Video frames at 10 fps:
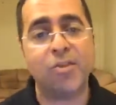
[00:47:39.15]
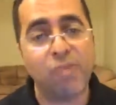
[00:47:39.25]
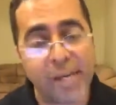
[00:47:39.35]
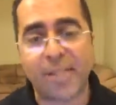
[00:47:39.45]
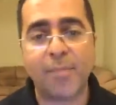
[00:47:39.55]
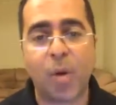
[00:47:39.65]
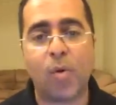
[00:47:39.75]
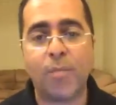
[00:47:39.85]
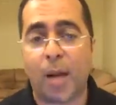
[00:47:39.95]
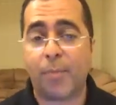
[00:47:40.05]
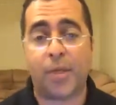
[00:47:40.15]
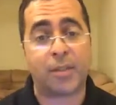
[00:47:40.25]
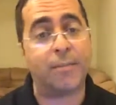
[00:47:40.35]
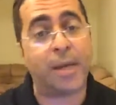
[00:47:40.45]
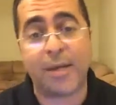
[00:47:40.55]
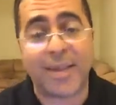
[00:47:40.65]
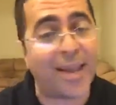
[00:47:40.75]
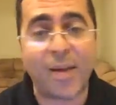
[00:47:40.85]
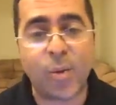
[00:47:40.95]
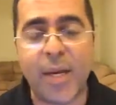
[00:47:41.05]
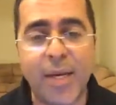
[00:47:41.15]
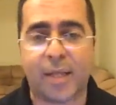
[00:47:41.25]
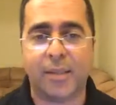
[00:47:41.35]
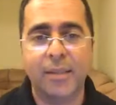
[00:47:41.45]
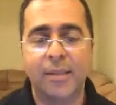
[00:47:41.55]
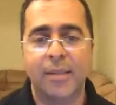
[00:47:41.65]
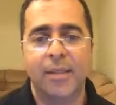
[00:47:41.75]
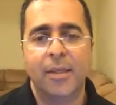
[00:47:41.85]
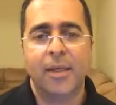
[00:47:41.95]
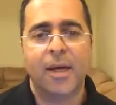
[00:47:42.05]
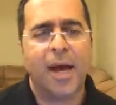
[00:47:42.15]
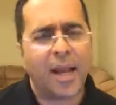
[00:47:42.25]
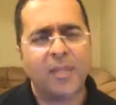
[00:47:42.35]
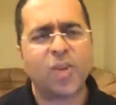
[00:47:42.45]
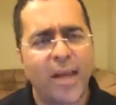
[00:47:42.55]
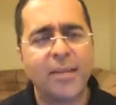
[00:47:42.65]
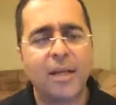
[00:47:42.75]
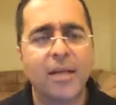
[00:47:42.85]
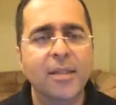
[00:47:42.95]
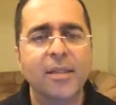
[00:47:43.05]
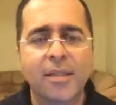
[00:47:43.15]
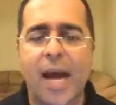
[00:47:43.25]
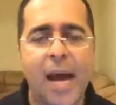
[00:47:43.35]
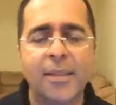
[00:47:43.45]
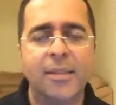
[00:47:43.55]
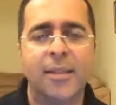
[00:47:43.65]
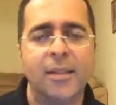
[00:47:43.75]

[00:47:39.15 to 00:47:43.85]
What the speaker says: raising my own blood pressure because it ain't do nothing. And I'm trying to learn that.